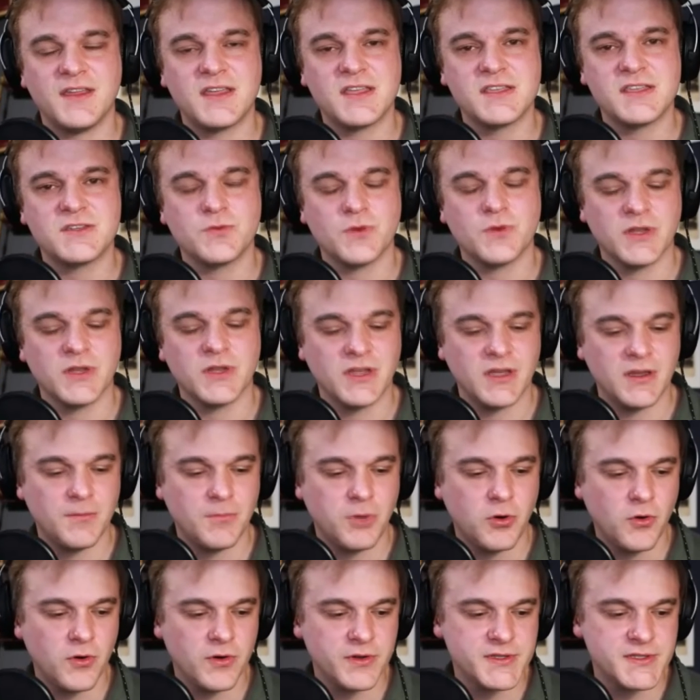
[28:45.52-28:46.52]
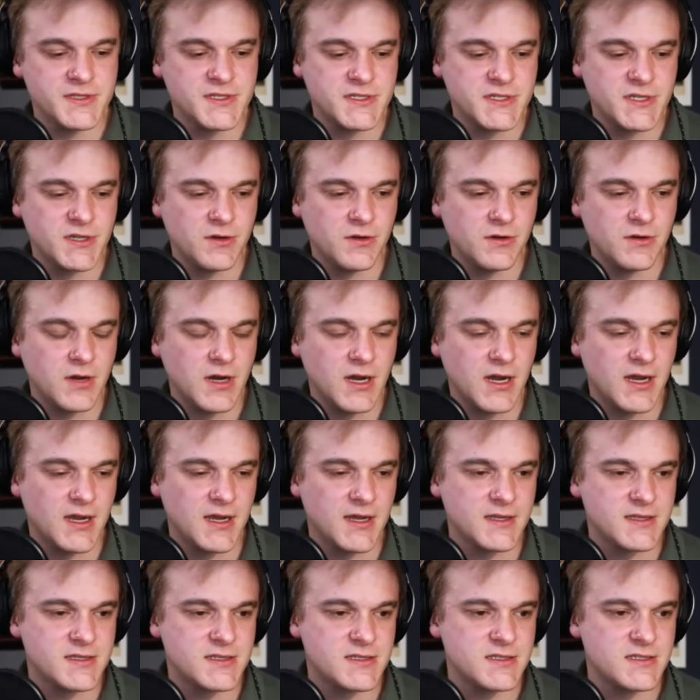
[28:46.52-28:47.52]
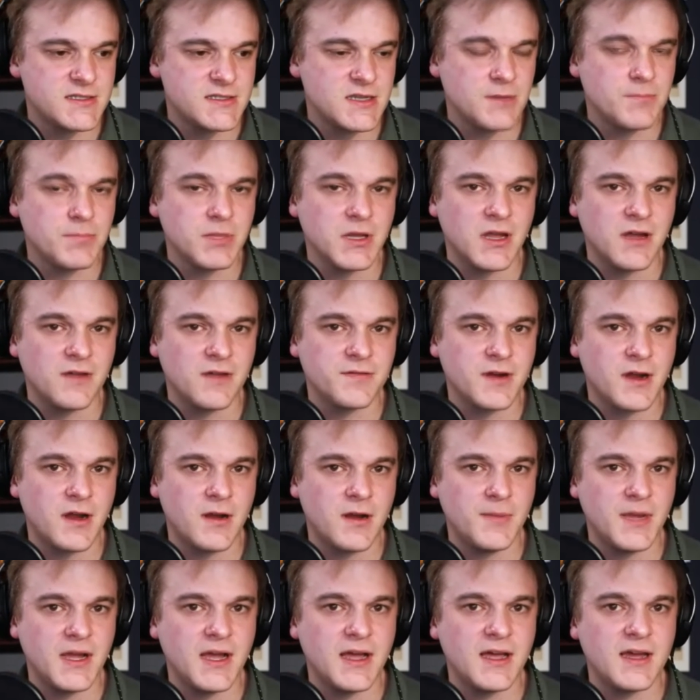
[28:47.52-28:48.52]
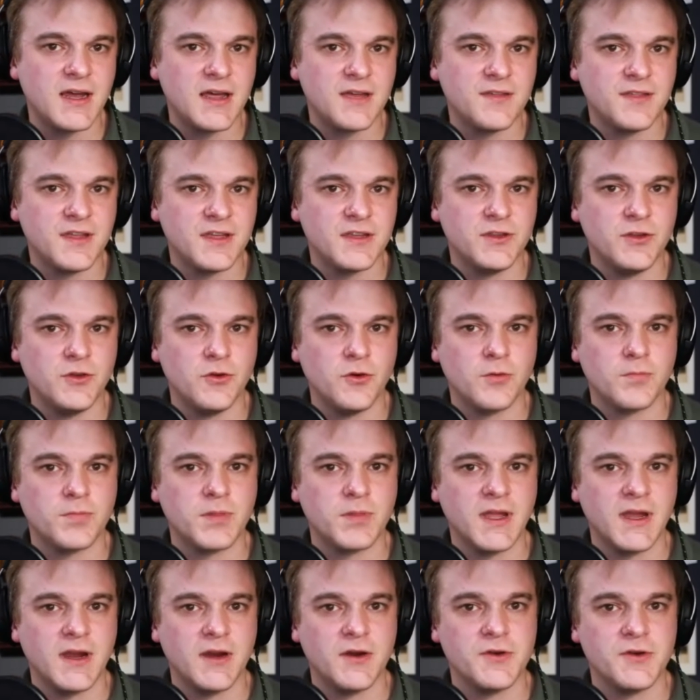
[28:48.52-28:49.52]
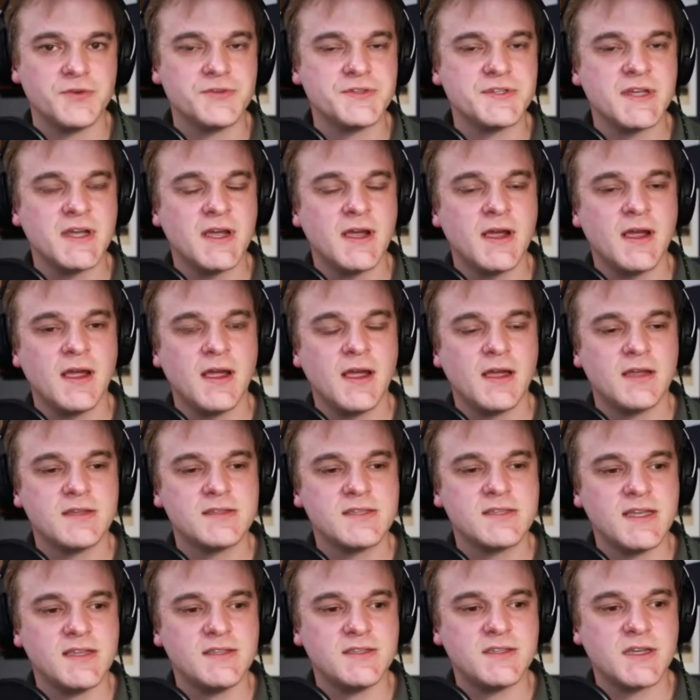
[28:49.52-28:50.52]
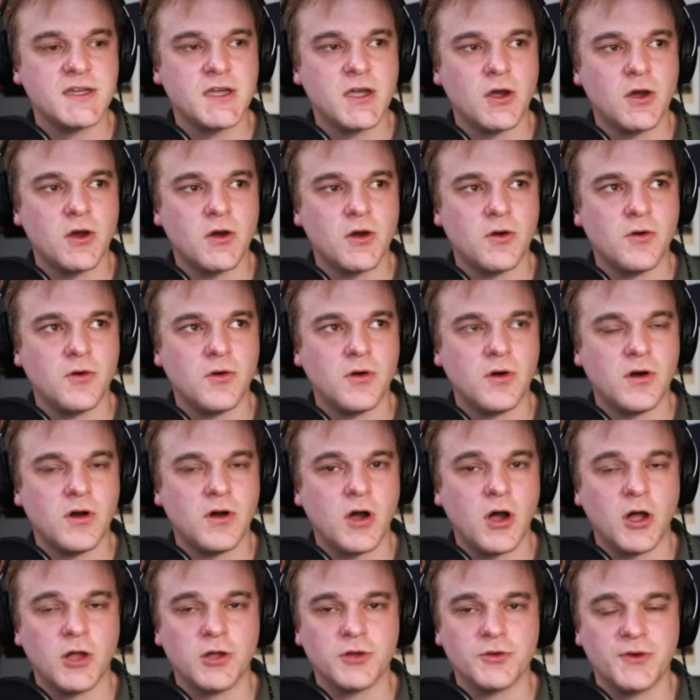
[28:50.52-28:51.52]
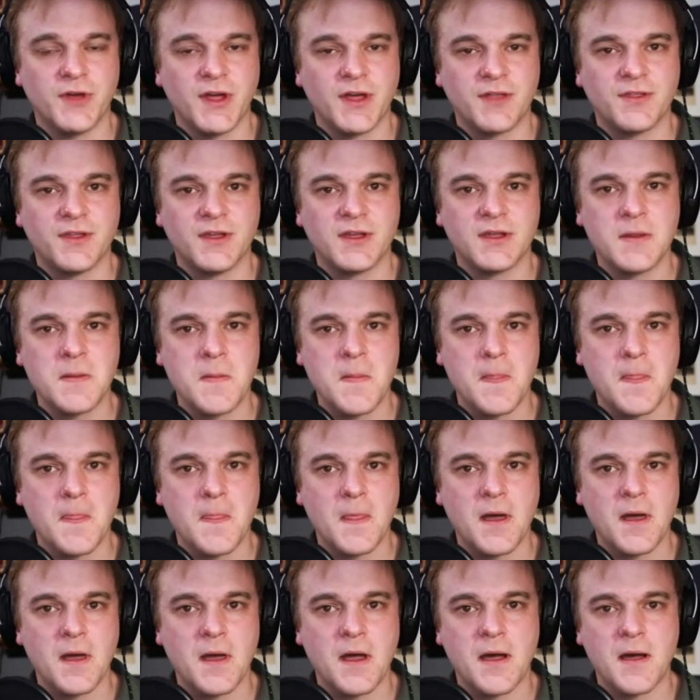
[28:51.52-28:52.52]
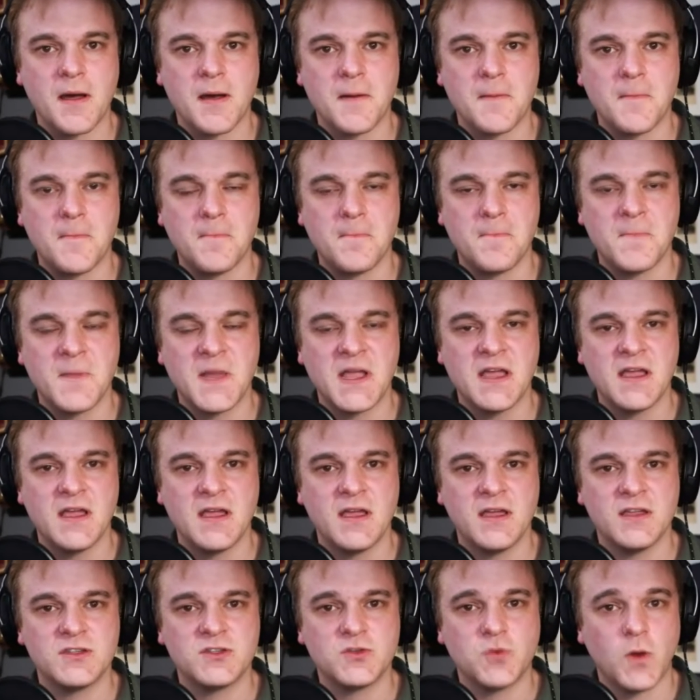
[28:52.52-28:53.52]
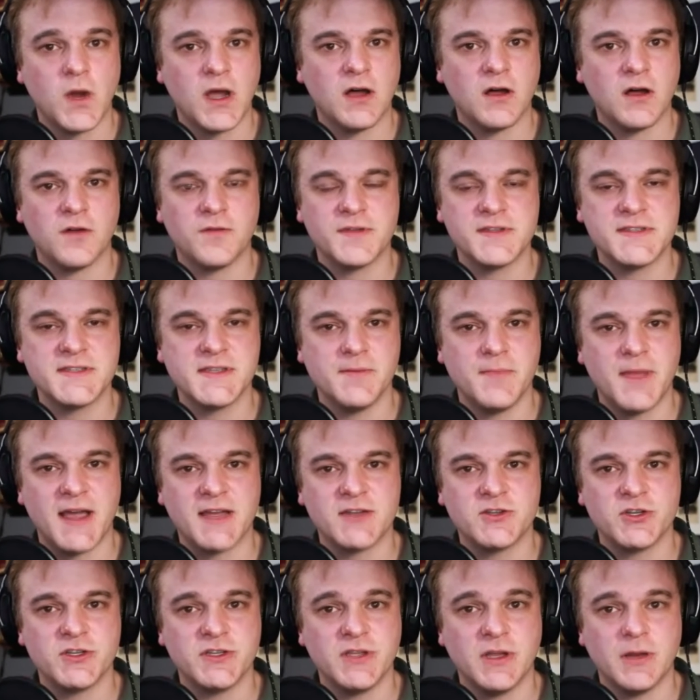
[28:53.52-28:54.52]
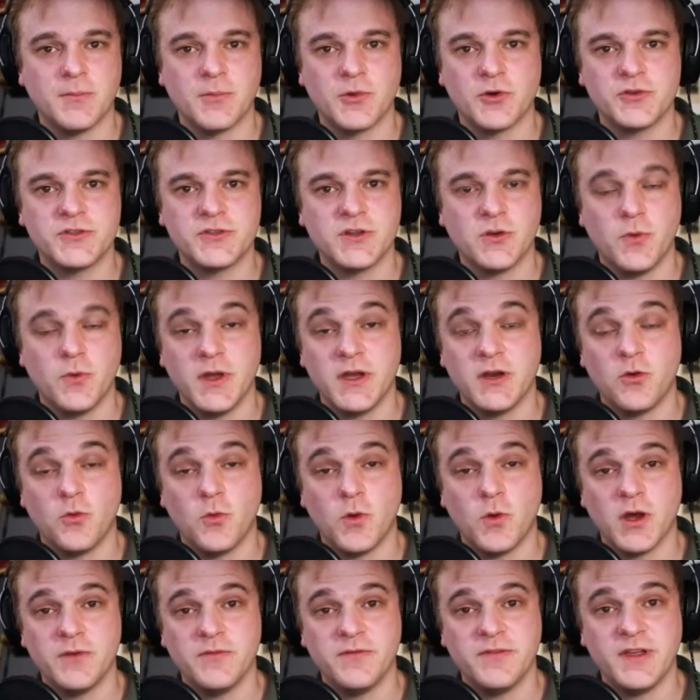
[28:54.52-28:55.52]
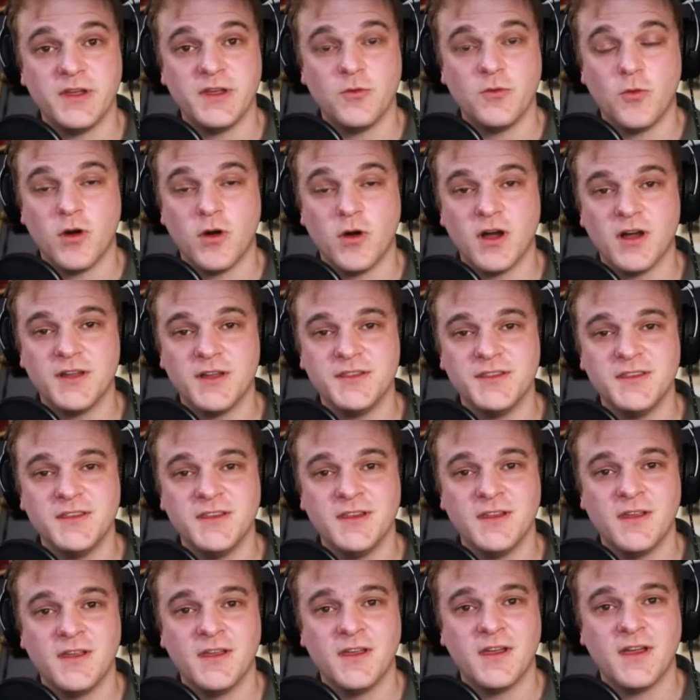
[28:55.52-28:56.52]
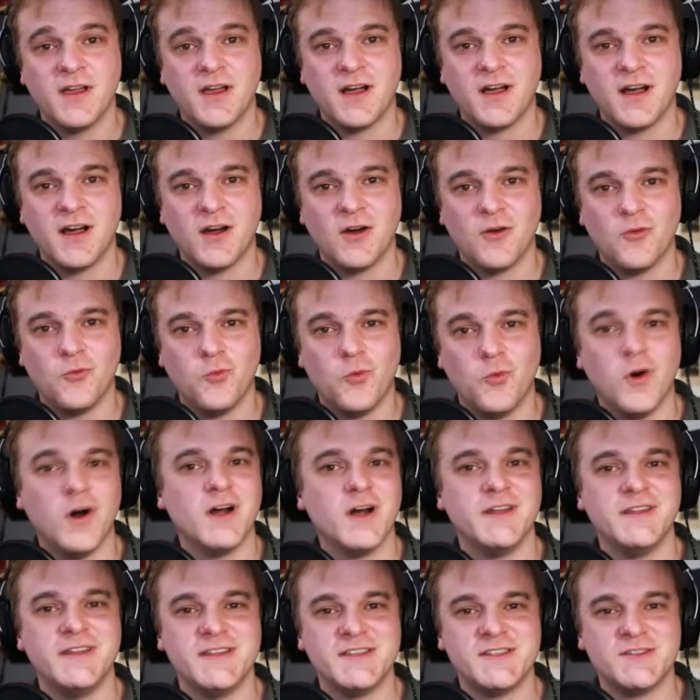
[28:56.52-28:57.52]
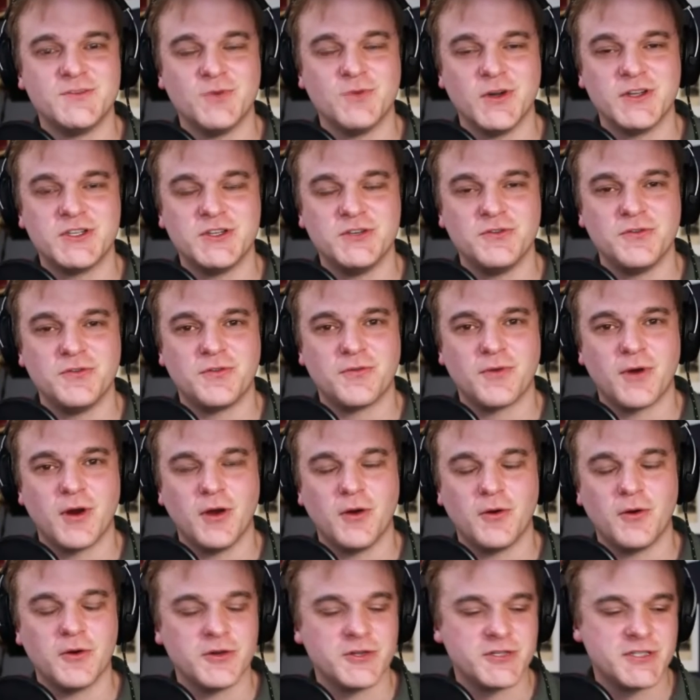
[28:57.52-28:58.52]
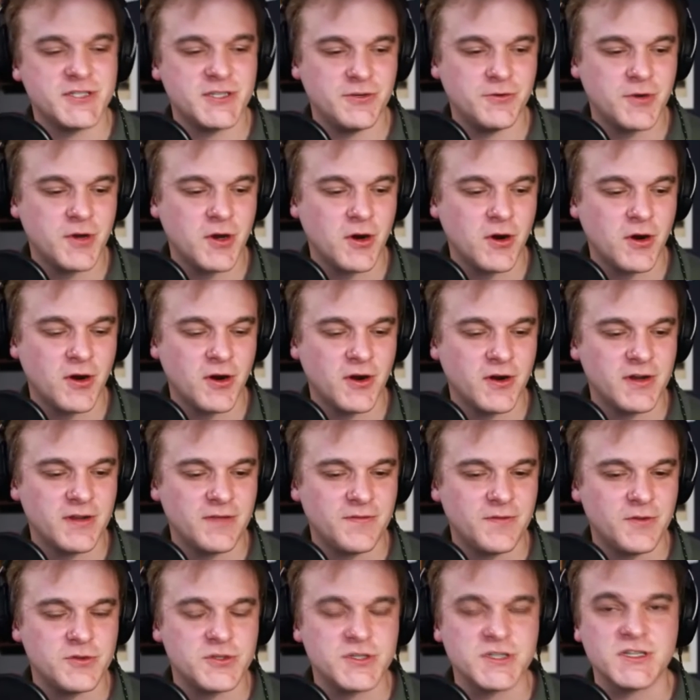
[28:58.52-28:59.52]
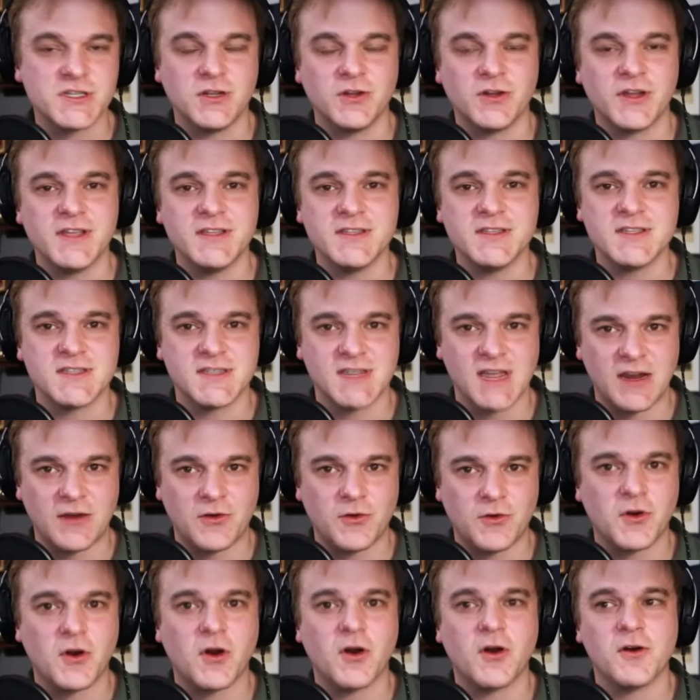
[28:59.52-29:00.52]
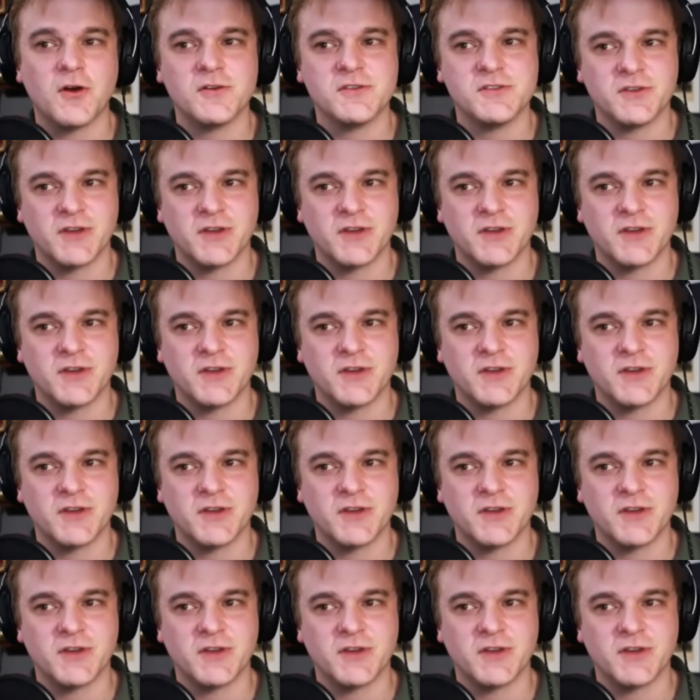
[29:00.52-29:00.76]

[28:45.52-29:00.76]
it's really important to uh, to bluff combat i think newer players tend to go all or nothing um, 12 is the magic number to win a 1v1 uh, one is what you throw, or a two card if you're just looking to cycle cards or